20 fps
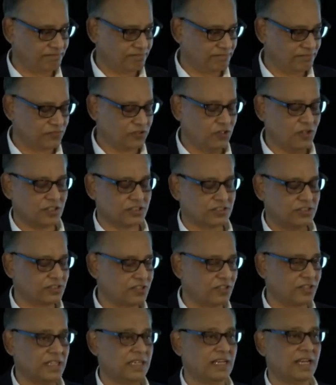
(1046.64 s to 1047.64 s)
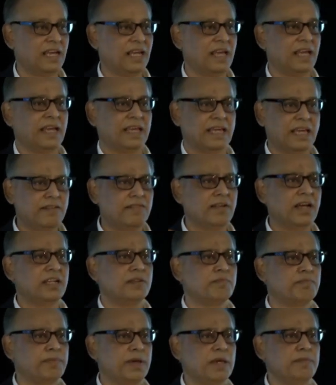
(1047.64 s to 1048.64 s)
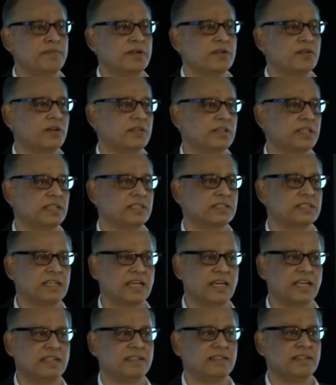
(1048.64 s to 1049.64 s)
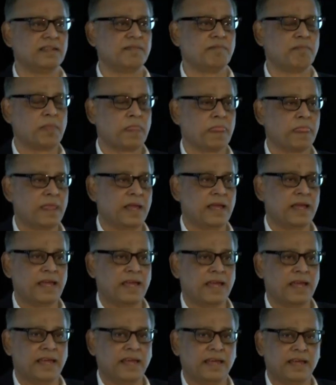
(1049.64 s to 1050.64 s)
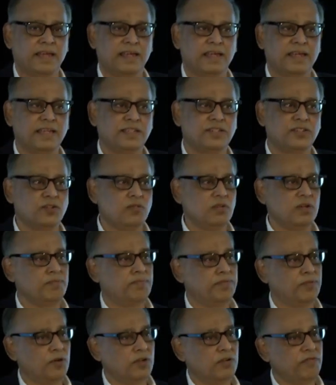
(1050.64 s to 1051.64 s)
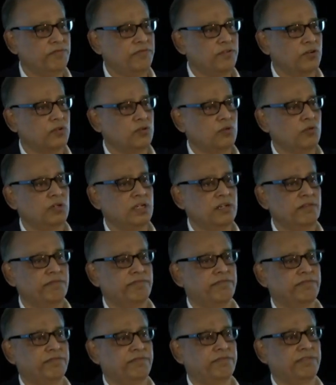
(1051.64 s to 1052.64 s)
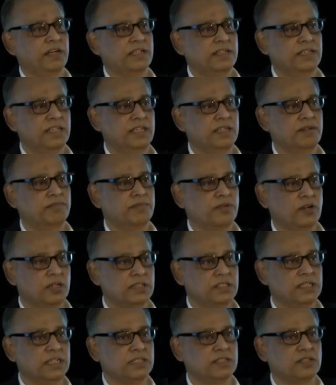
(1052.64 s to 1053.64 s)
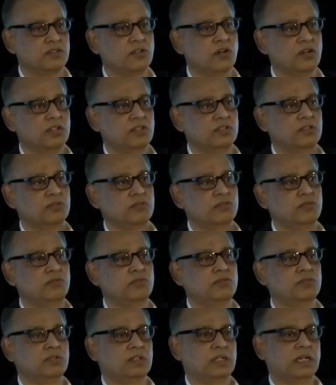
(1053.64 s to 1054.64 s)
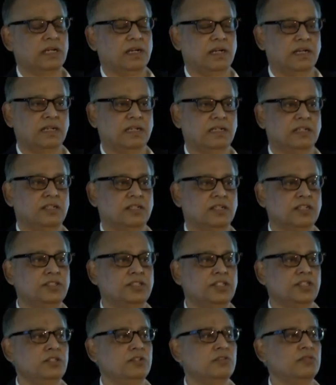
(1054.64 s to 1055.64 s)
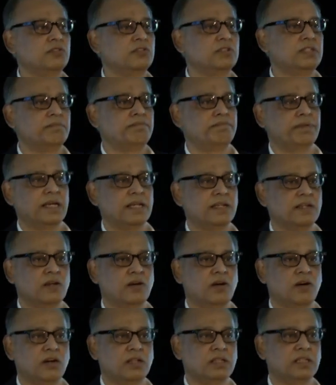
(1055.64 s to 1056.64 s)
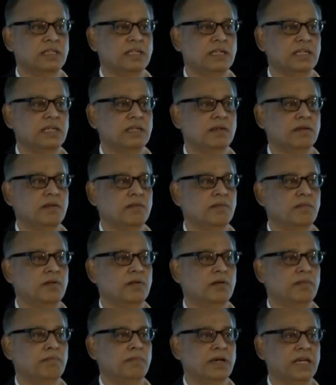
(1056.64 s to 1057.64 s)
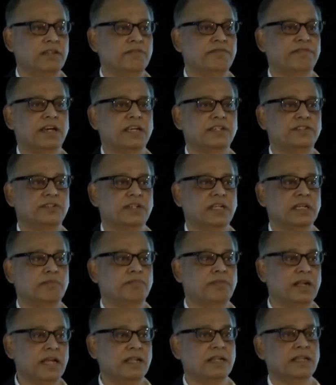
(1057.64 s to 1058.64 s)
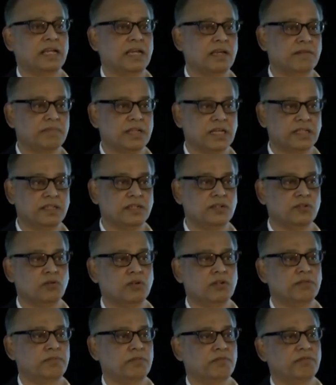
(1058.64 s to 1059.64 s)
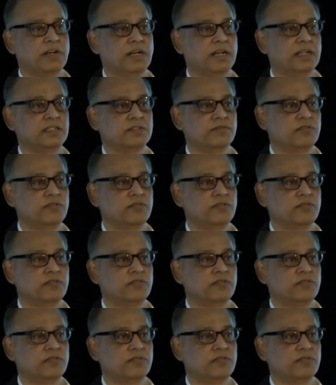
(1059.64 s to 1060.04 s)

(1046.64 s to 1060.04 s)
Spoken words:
Ross, sorry, can write a paper on this. And it's so important for donor funding projects not to continue to depend on the manufacturing brand name that the donor provides.